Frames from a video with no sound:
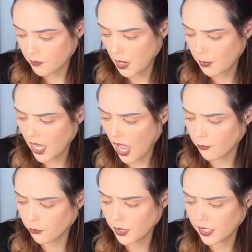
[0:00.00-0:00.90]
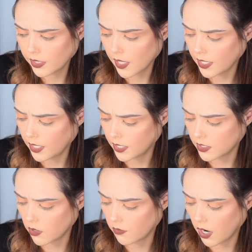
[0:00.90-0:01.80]
but yeah, I'm really liking it
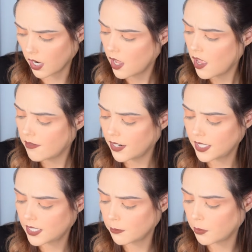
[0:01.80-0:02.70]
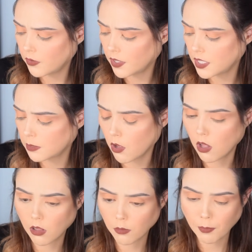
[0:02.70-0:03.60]
so far. Very simple, very
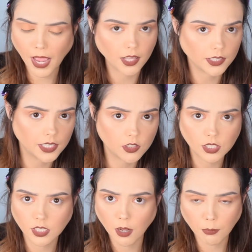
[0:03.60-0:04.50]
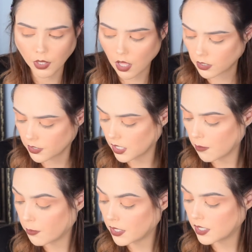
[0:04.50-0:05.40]
small palette, just a couple colors in
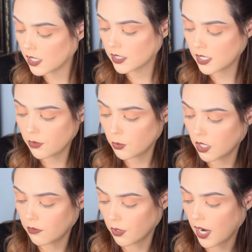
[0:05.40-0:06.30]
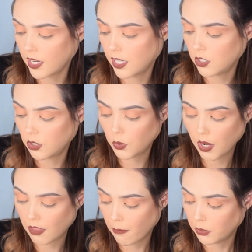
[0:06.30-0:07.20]
it, but does give you a good variety because you do
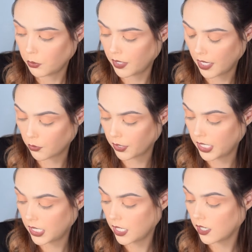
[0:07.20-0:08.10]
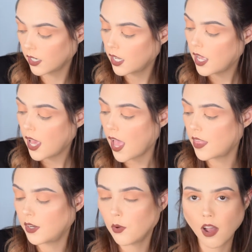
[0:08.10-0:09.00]
have that blue and that green in there, and
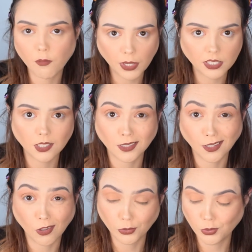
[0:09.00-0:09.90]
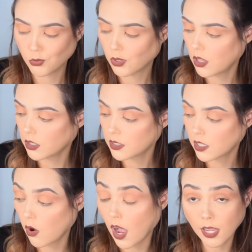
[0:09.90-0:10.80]
then you have basically all neutral colors.
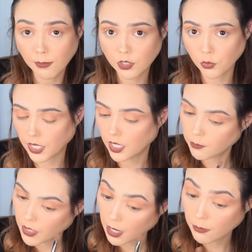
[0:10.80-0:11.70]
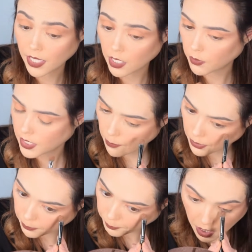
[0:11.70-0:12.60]
So I am enjoying it, and I'm liking what's
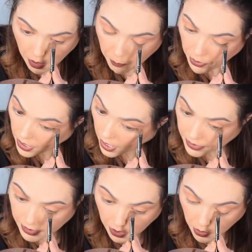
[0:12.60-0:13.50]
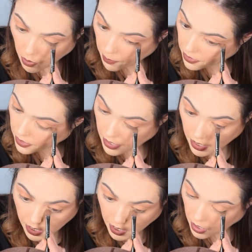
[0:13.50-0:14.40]
happening. But yeah, so I'm
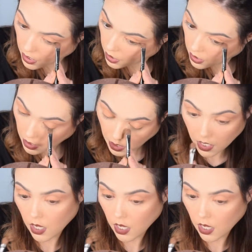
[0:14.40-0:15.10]
thinking